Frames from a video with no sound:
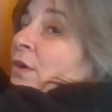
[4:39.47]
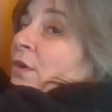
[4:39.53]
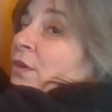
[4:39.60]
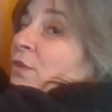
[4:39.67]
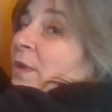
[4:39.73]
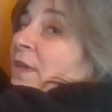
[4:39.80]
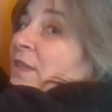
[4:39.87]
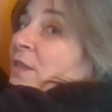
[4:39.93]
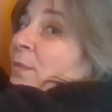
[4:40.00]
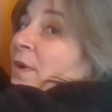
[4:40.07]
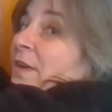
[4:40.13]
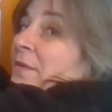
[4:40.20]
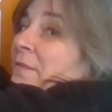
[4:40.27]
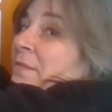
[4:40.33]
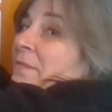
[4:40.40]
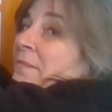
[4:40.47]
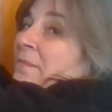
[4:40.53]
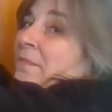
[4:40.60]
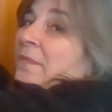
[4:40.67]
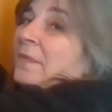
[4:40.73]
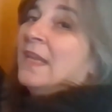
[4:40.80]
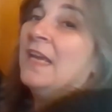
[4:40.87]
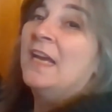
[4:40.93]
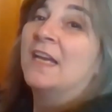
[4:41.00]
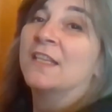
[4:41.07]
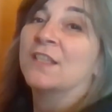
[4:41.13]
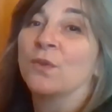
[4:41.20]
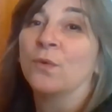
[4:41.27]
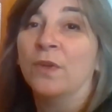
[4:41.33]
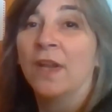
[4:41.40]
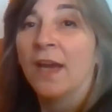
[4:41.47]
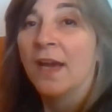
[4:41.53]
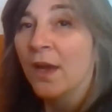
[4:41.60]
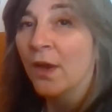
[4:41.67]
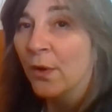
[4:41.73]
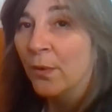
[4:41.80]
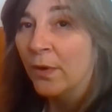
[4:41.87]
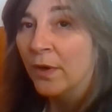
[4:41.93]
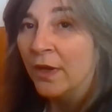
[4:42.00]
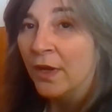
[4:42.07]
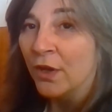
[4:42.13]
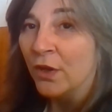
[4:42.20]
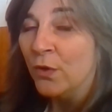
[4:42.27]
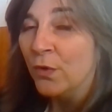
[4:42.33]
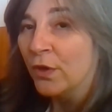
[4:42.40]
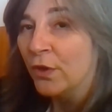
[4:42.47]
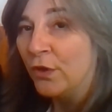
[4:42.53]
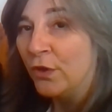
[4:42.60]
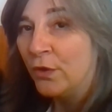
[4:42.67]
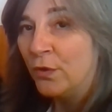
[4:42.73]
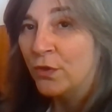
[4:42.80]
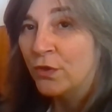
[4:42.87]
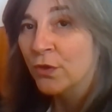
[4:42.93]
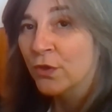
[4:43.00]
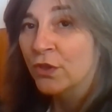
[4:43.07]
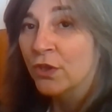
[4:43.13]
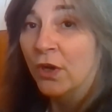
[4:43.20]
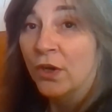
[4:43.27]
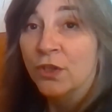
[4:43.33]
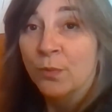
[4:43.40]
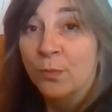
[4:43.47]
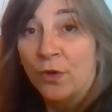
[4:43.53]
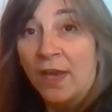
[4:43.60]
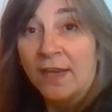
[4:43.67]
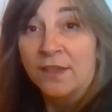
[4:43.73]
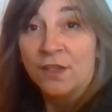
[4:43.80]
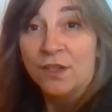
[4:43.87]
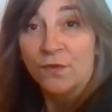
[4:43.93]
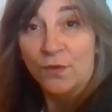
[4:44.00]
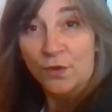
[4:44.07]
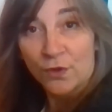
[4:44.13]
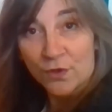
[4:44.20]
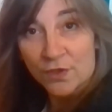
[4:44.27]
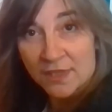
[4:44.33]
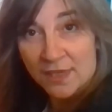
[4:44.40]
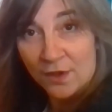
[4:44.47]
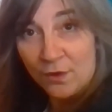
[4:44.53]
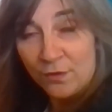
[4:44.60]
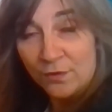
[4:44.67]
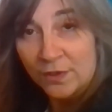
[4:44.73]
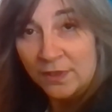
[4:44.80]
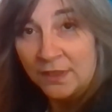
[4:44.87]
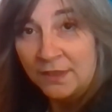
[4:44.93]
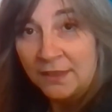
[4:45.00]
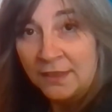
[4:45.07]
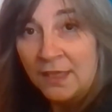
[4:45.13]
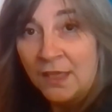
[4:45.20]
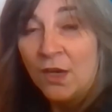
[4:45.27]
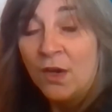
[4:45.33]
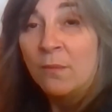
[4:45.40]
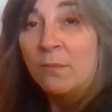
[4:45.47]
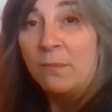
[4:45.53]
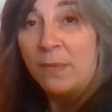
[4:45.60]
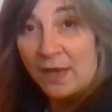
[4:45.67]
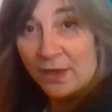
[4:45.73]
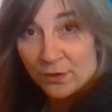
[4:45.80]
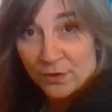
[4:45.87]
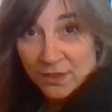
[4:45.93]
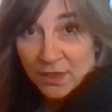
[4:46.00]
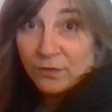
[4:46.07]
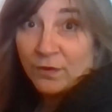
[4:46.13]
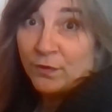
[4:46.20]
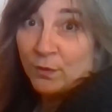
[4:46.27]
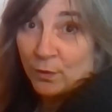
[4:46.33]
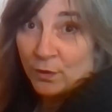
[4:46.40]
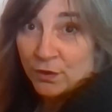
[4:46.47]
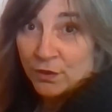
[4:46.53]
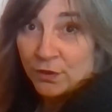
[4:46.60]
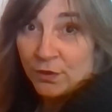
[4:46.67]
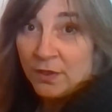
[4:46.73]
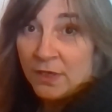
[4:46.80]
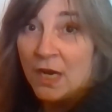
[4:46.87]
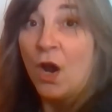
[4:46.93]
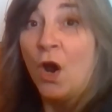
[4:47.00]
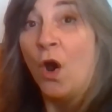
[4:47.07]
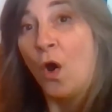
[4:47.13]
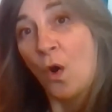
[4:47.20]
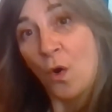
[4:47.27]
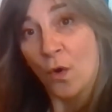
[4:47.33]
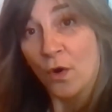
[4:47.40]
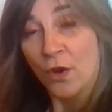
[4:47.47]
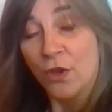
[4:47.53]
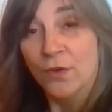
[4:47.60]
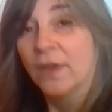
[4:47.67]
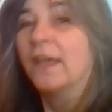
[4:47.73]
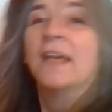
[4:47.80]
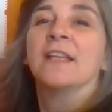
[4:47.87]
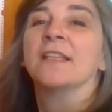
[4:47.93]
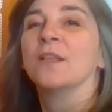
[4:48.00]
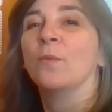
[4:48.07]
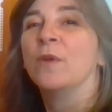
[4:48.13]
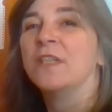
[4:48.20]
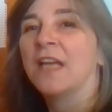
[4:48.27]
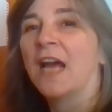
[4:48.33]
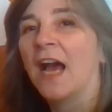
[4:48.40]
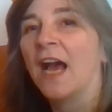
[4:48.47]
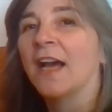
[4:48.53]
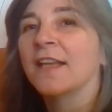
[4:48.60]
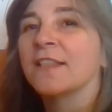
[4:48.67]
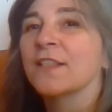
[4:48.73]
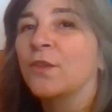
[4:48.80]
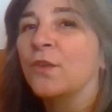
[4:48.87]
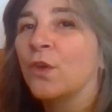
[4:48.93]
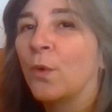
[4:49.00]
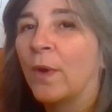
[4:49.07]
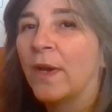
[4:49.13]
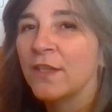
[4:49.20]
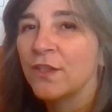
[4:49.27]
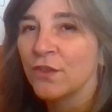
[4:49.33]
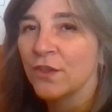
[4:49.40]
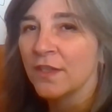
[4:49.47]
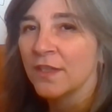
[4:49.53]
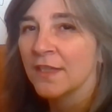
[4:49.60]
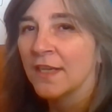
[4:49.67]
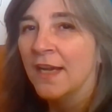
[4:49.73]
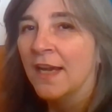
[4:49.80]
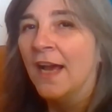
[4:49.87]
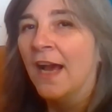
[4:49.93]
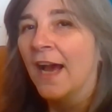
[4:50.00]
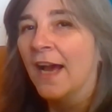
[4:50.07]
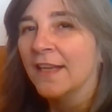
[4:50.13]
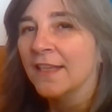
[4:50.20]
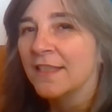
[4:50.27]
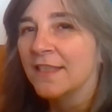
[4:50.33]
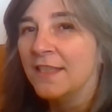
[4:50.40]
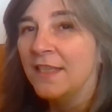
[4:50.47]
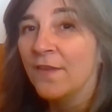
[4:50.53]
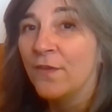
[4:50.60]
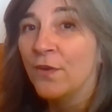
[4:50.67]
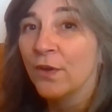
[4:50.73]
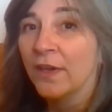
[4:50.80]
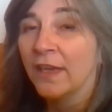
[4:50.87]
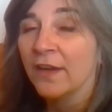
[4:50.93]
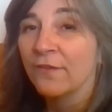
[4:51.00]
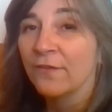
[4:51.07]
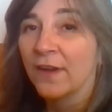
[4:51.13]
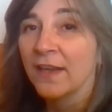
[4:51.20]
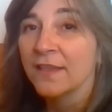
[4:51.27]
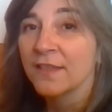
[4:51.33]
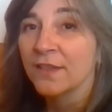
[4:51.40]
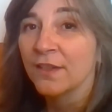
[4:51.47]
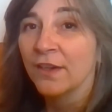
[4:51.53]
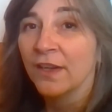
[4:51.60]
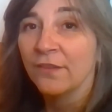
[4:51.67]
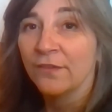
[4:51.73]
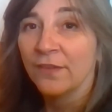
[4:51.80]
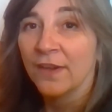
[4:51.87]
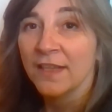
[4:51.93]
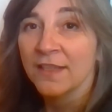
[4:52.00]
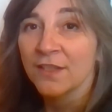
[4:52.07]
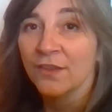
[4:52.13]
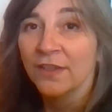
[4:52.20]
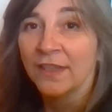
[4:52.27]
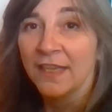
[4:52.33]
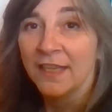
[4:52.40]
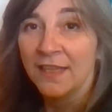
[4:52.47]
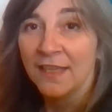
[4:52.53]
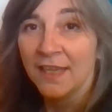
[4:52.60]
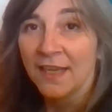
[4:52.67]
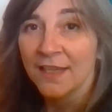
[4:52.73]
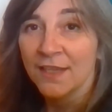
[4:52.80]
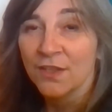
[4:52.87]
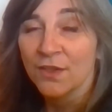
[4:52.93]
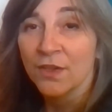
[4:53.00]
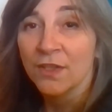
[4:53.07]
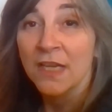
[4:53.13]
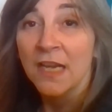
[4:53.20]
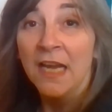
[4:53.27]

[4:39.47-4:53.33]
21. So now you can use your chart to practice for yourself, by yourself if you want to, or you can get someone to ask you the questions and see if you can get faster and faster at getting the answers.